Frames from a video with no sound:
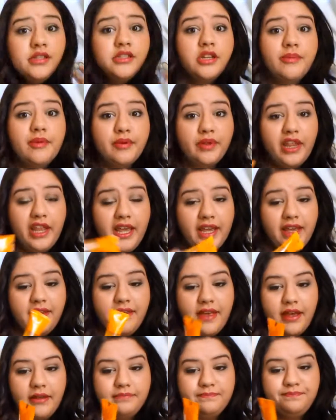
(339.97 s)
So I've been really liking
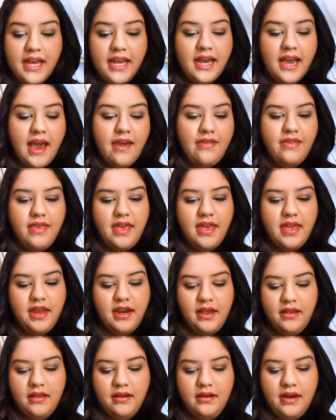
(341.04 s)
that. And then
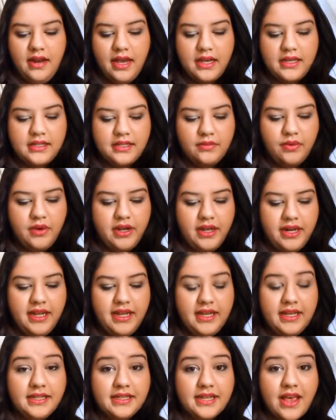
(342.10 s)
next one
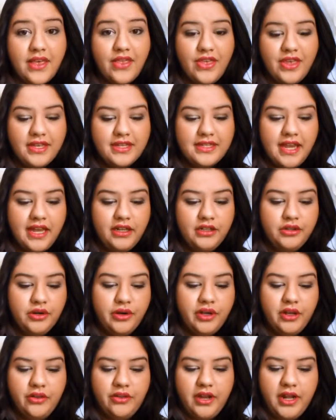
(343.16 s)
is this hair
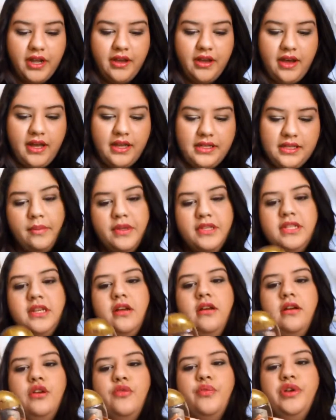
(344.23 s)
oil that I got. It's
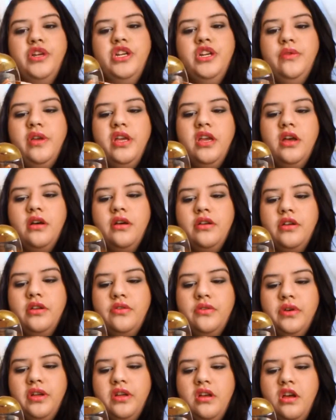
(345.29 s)
called Renewing Argan
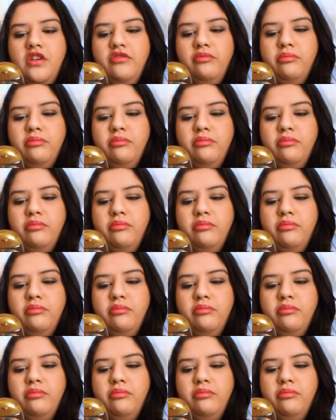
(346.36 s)
Oil of